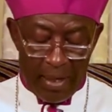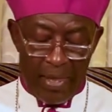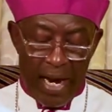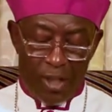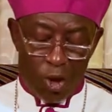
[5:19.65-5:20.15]

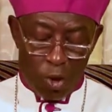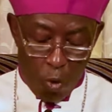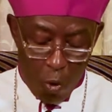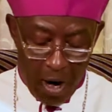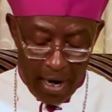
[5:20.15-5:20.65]
That's
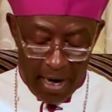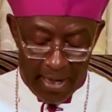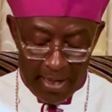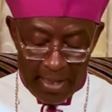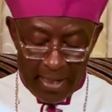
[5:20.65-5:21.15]

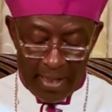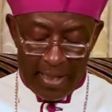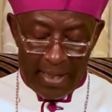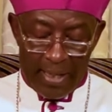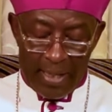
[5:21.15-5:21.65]
why
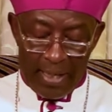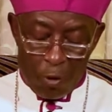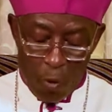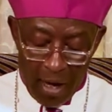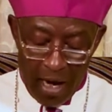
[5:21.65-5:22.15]

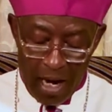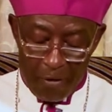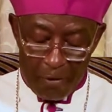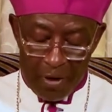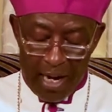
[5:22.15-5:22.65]
we
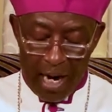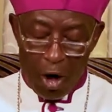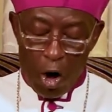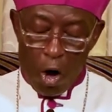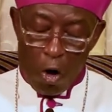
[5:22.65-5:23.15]
have
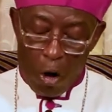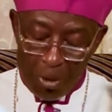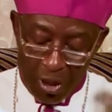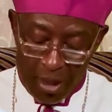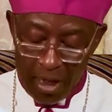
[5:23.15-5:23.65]
now
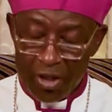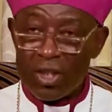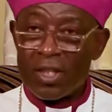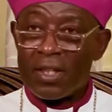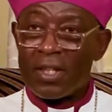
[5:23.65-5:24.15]
home church.